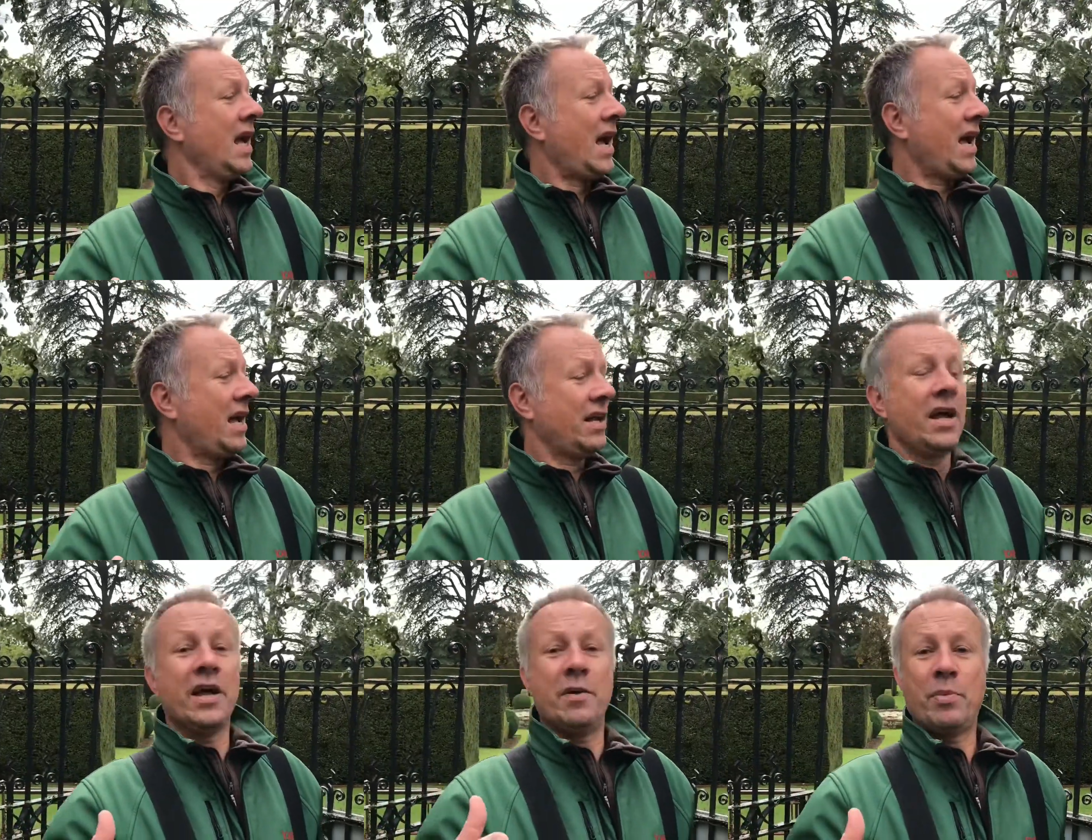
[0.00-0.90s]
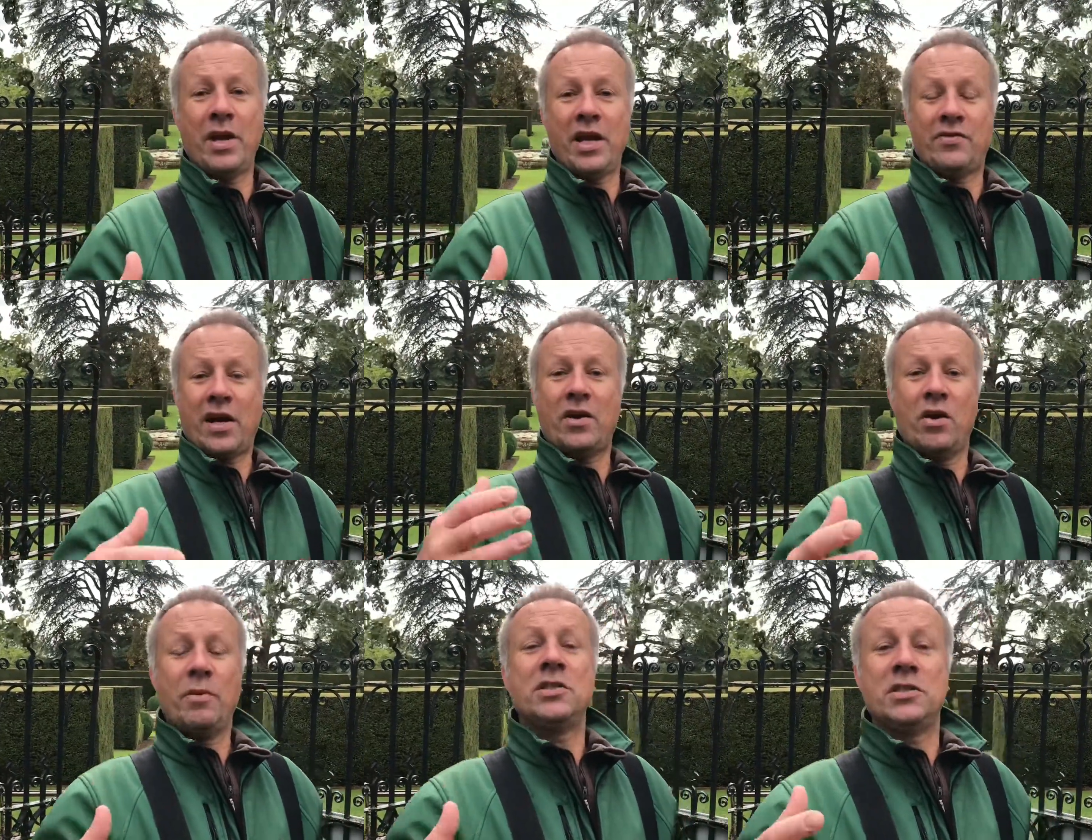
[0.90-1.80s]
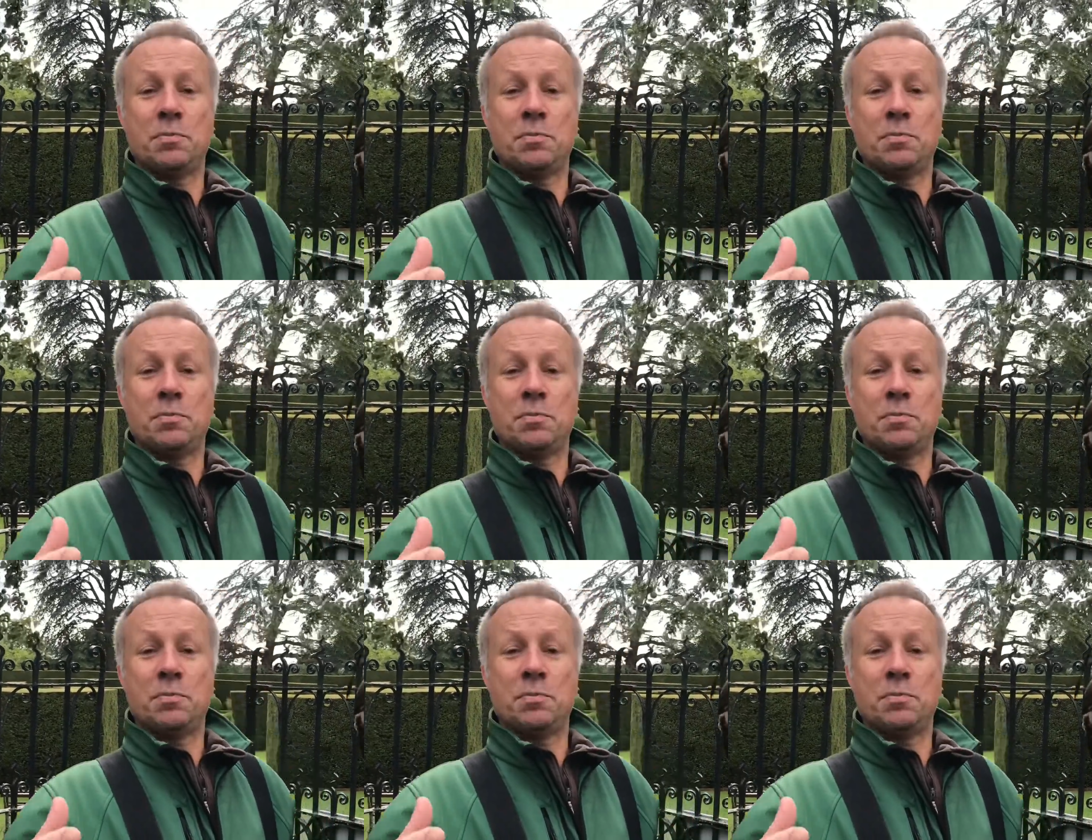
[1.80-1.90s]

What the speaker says: and it believes that human is its